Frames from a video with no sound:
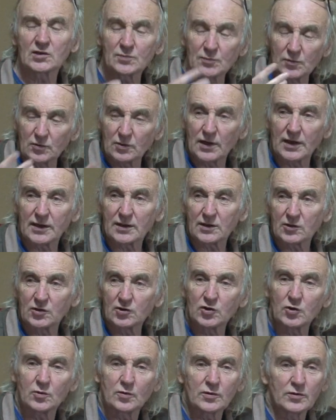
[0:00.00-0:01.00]
It's more like
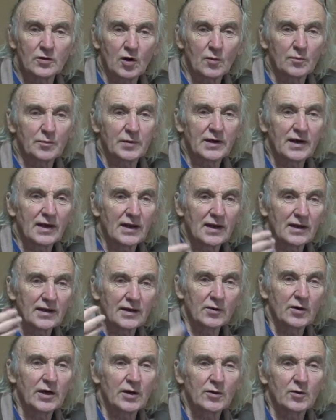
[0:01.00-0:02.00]
you will not be.
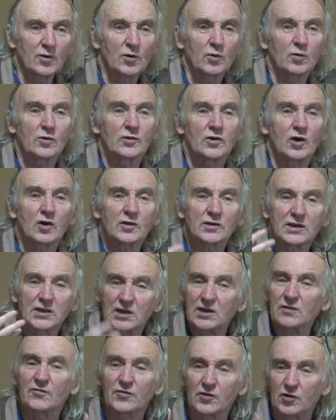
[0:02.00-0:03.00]
It will not
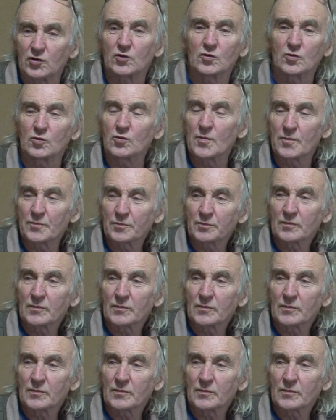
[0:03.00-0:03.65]
give you